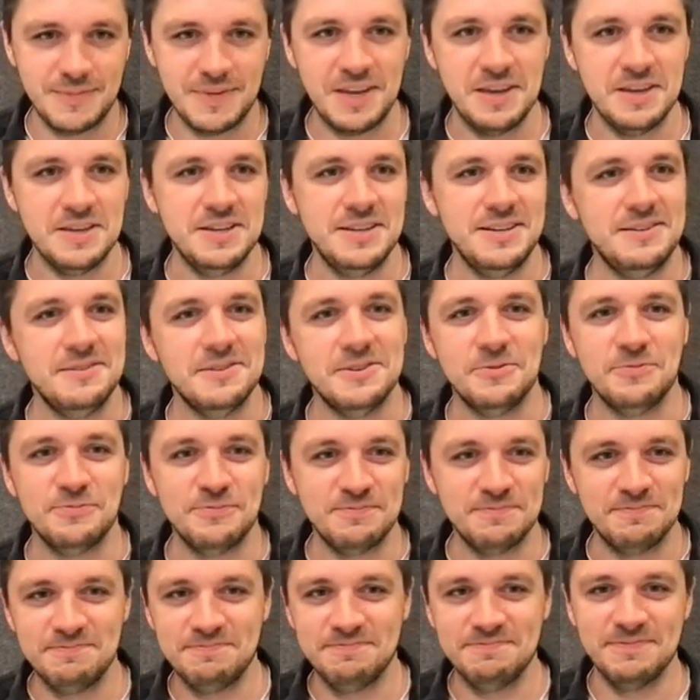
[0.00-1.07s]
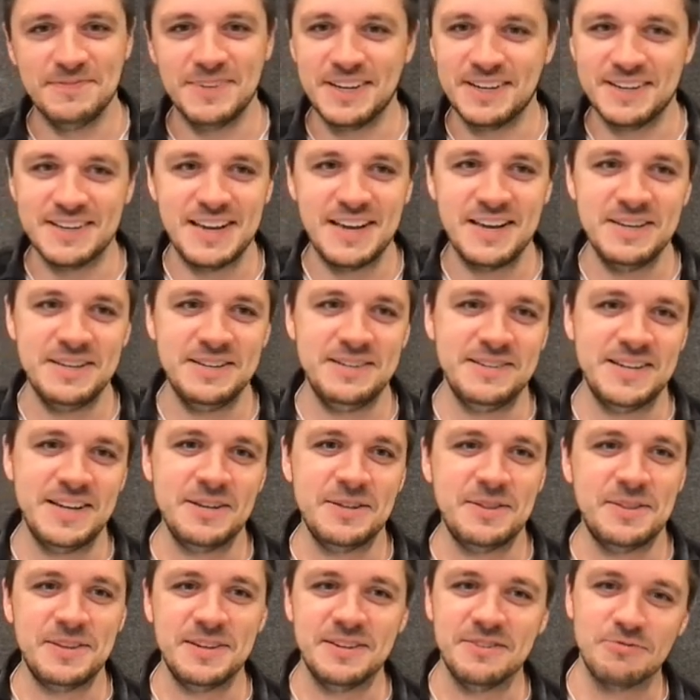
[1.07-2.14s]
any of like any
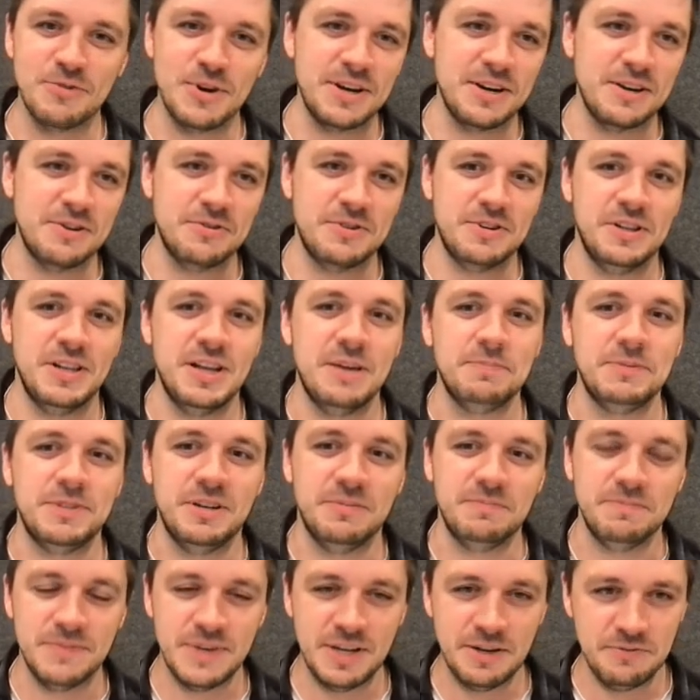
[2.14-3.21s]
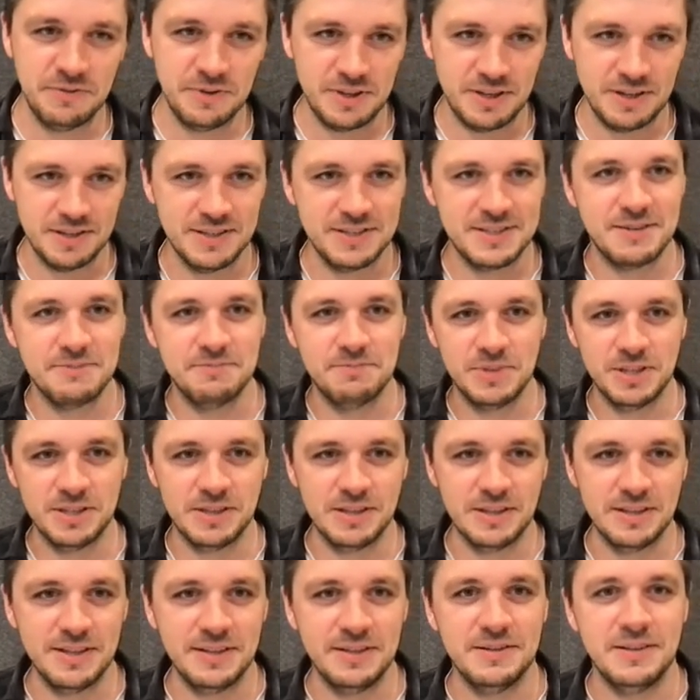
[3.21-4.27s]
anything running on their laptop everything is
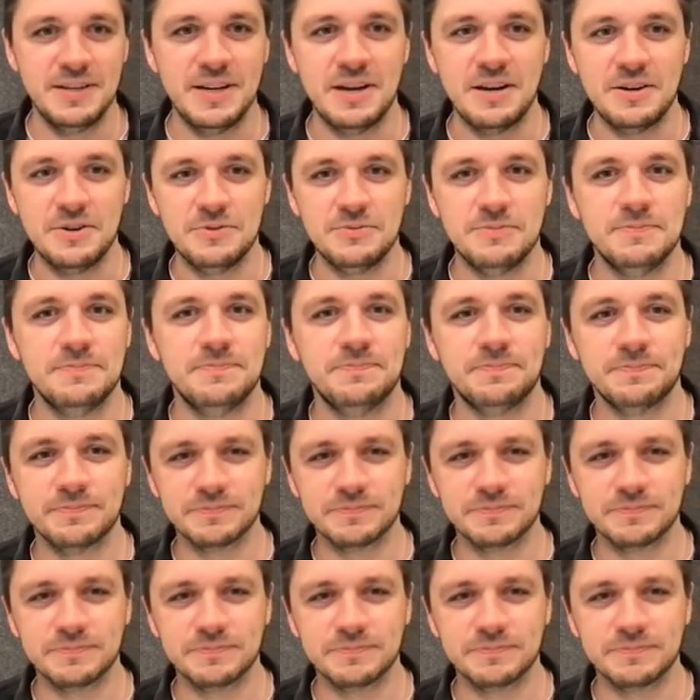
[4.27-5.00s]
completely now